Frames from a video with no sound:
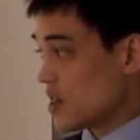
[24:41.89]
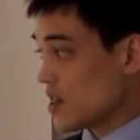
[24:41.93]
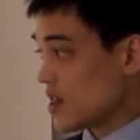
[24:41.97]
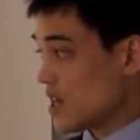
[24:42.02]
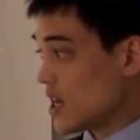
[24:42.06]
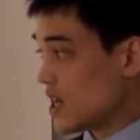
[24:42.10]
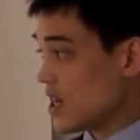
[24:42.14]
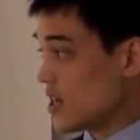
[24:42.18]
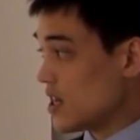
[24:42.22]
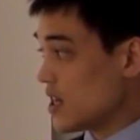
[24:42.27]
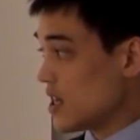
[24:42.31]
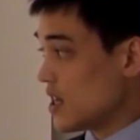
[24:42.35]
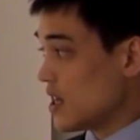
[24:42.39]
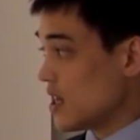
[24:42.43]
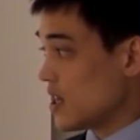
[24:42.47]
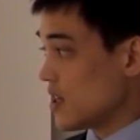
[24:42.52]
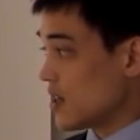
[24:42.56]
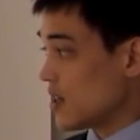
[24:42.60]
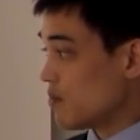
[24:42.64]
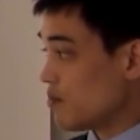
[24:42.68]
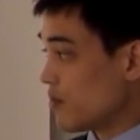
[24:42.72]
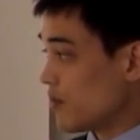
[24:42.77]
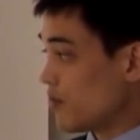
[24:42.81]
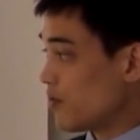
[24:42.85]
then
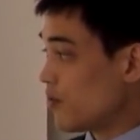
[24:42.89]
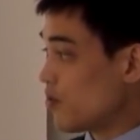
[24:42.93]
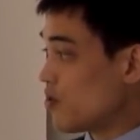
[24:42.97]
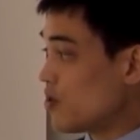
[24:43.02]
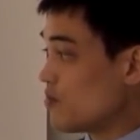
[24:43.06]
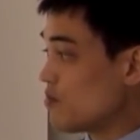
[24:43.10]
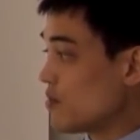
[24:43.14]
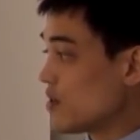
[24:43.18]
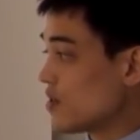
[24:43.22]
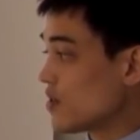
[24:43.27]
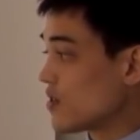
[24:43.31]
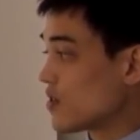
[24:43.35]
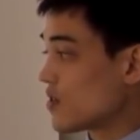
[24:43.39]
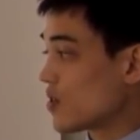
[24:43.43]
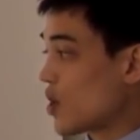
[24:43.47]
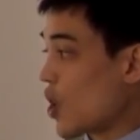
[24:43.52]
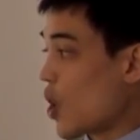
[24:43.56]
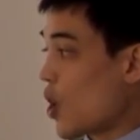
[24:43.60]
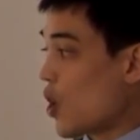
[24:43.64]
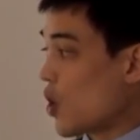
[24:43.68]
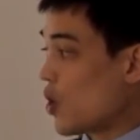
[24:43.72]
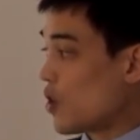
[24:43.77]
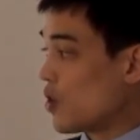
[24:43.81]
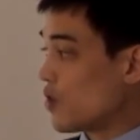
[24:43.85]
the performance
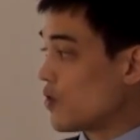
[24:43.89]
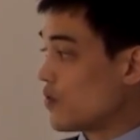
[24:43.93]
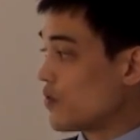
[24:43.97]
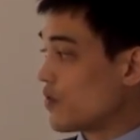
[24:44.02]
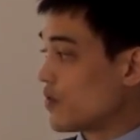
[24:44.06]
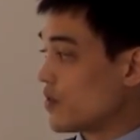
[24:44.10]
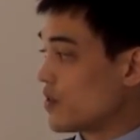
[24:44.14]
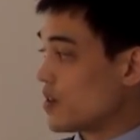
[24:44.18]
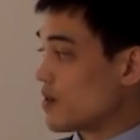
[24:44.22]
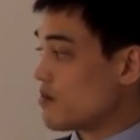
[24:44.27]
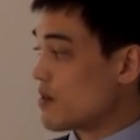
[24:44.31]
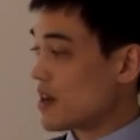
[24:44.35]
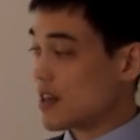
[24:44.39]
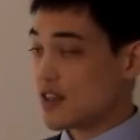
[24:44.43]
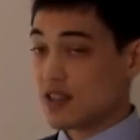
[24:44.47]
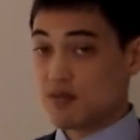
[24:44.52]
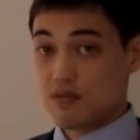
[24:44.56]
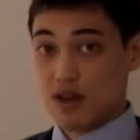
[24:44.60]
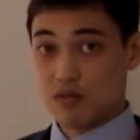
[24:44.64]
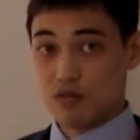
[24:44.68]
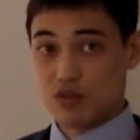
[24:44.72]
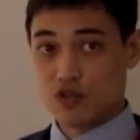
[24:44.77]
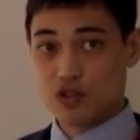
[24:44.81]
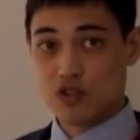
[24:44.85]
of the
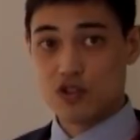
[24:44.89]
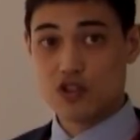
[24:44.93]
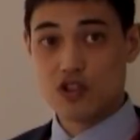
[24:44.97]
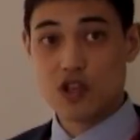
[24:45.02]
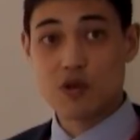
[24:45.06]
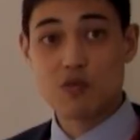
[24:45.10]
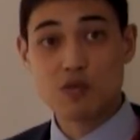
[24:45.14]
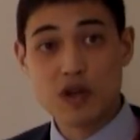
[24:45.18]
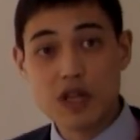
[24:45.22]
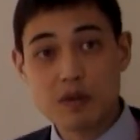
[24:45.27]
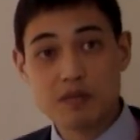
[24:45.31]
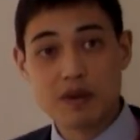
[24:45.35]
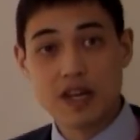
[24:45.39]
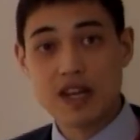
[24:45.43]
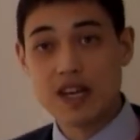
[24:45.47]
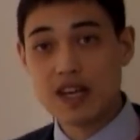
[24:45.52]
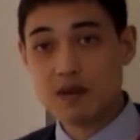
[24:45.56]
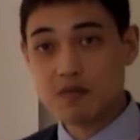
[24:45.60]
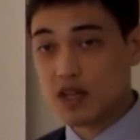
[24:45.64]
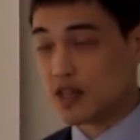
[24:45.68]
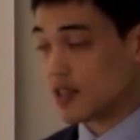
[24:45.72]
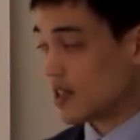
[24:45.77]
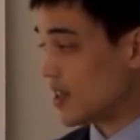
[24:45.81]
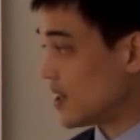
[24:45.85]
massive MIMO system will be
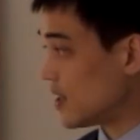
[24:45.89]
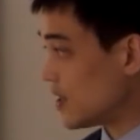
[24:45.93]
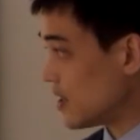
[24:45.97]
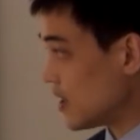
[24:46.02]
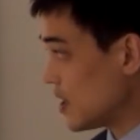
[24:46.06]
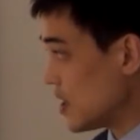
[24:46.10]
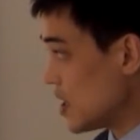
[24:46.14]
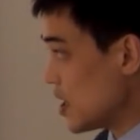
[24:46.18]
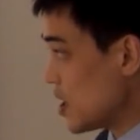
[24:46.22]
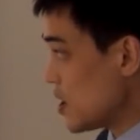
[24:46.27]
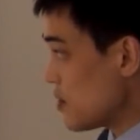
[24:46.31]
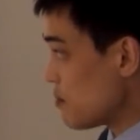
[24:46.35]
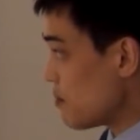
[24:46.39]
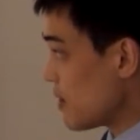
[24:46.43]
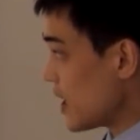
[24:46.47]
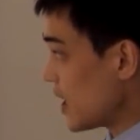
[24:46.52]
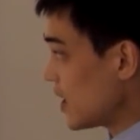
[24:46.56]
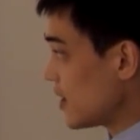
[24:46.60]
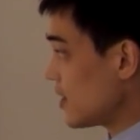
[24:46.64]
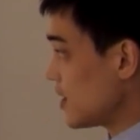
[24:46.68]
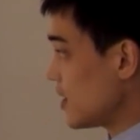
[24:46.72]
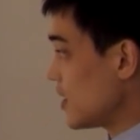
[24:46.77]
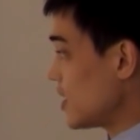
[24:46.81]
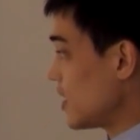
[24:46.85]
limited
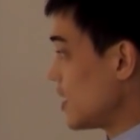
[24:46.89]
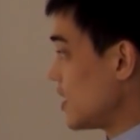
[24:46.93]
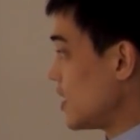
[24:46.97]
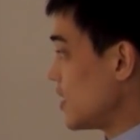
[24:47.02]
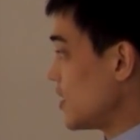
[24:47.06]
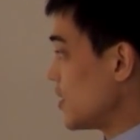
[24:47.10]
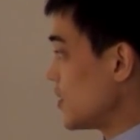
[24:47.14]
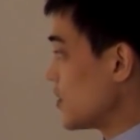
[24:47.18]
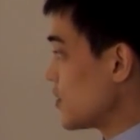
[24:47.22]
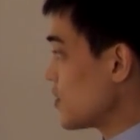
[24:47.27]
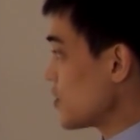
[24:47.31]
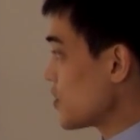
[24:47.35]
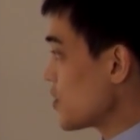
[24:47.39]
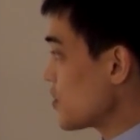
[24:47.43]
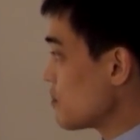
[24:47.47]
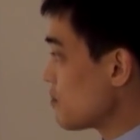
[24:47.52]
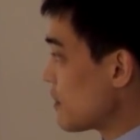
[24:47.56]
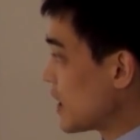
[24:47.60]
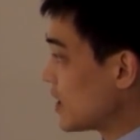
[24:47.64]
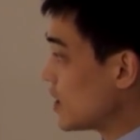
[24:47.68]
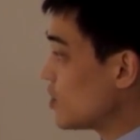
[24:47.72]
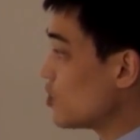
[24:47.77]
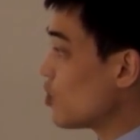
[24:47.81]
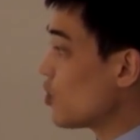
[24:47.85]
by the
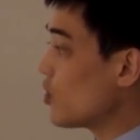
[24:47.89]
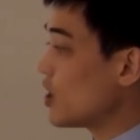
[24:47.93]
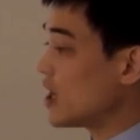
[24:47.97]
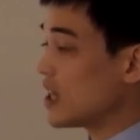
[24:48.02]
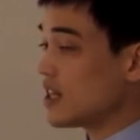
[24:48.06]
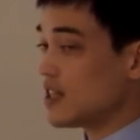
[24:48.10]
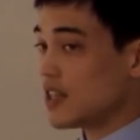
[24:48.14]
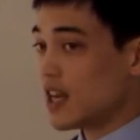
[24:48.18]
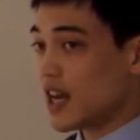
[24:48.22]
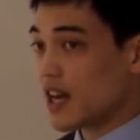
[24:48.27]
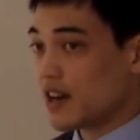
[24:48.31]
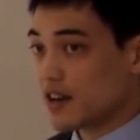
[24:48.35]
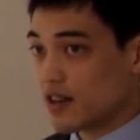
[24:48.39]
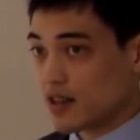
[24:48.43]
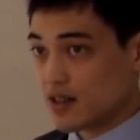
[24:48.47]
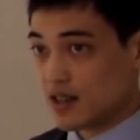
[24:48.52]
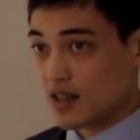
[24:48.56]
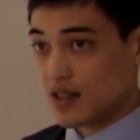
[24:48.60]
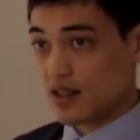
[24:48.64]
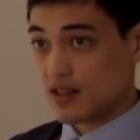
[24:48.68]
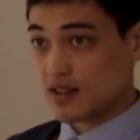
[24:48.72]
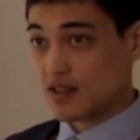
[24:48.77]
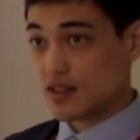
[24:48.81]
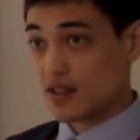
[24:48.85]

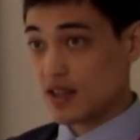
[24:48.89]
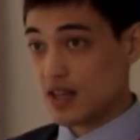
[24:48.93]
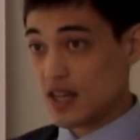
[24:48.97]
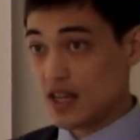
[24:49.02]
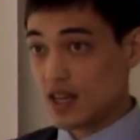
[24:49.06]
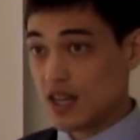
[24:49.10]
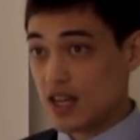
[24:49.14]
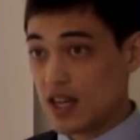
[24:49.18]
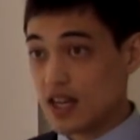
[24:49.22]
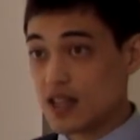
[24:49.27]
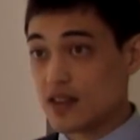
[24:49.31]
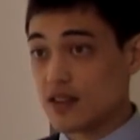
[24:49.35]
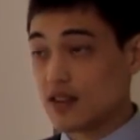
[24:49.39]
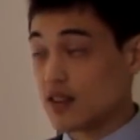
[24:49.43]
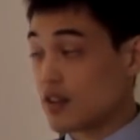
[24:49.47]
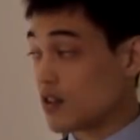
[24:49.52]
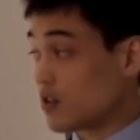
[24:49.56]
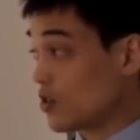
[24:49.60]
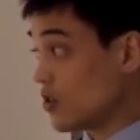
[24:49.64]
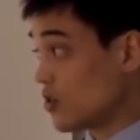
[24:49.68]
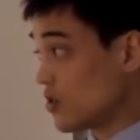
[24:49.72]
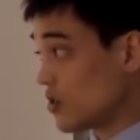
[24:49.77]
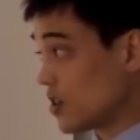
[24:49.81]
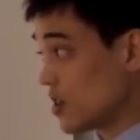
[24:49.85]
nonlinearities in the
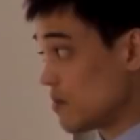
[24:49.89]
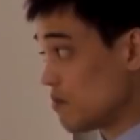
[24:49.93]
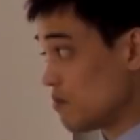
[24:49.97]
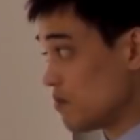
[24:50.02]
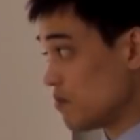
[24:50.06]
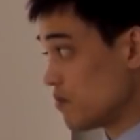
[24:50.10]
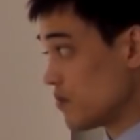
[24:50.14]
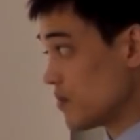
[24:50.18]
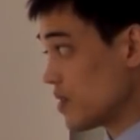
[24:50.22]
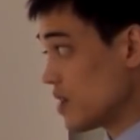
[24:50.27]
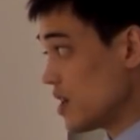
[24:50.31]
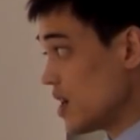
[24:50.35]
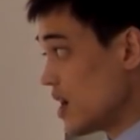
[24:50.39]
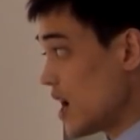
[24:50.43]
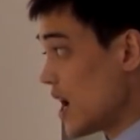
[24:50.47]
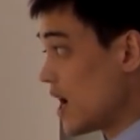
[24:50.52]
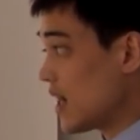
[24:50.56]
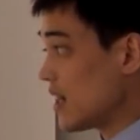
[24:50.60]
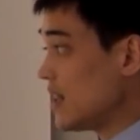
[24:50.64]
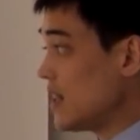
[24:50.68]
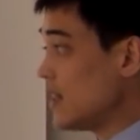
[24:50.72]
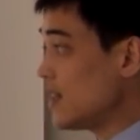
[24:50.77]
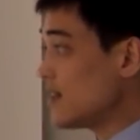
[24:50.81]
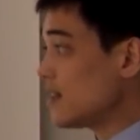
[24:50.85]
system,
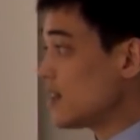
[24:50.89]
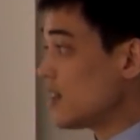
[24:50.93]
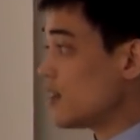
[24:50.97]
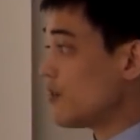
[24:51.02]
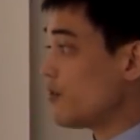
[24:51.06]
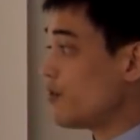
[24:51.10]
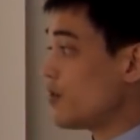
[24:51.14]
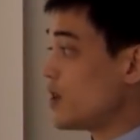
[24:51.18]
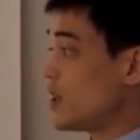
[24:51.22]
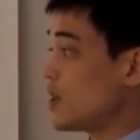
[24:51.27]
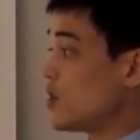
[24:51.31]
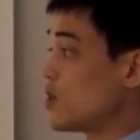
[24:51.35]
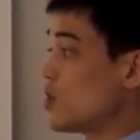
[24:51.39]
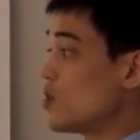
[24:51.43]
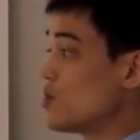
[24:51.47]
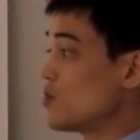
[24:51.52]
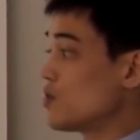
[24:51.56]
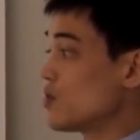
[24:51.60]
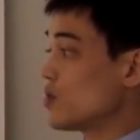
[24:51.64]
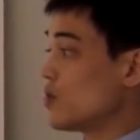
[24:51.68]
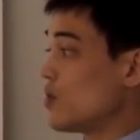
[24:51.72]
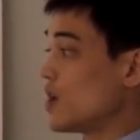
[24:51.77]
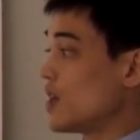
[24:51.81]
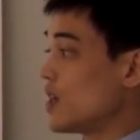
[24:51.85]
at least if we
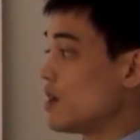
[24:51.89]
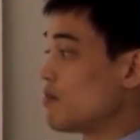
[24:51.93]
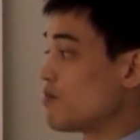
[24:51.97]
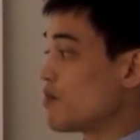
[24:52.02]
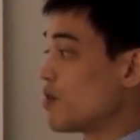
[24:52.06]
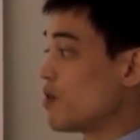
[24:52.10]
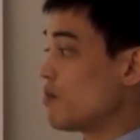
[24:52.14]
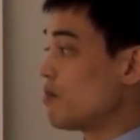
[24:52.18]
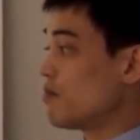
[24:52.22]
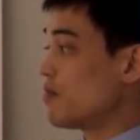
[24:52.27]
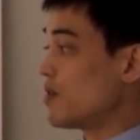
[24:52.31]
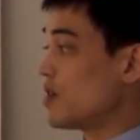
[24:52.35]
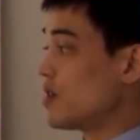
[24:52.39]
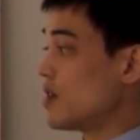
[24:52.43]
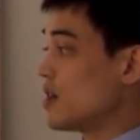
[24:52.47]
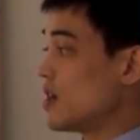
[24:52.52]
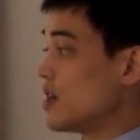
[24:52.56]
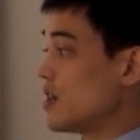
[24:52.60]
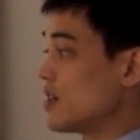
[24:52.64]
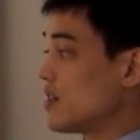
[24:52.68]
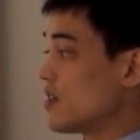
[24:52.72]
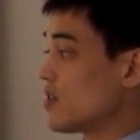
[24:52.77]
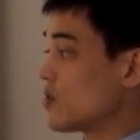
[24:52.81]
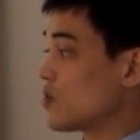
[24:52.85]
don't do any proper
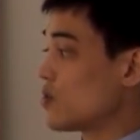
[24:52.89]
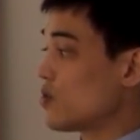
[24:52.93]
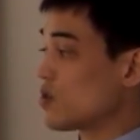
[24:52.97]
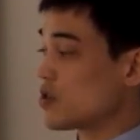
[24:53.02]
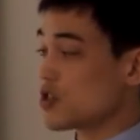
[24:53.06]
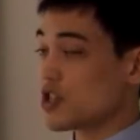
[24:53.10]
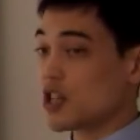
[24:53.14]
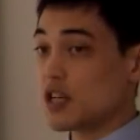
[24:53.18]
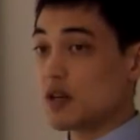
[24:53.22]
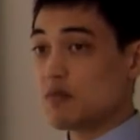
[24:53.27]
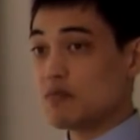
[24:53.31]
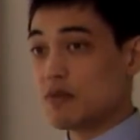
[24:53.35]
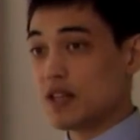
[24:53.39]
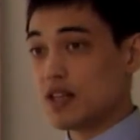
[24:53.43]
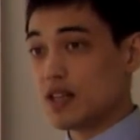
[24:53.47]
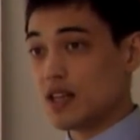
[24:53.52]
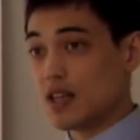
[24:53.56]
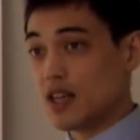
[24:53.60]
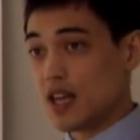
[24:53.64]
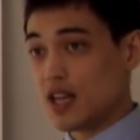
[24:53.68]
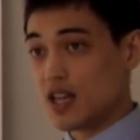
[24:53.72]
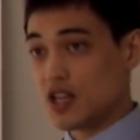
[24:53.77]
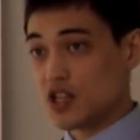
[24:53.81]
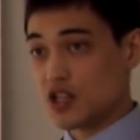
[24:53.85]
distortion
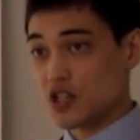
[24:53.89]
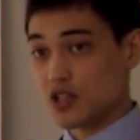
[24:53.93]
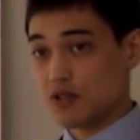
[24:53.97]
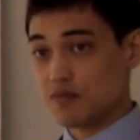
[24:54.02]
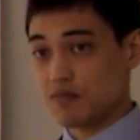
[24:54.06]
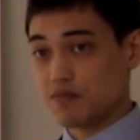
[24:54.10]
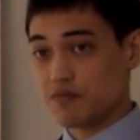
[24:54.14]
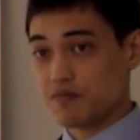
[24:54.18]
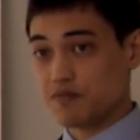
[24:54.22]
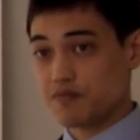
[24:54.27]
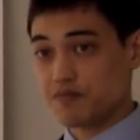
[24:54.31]
mitigation.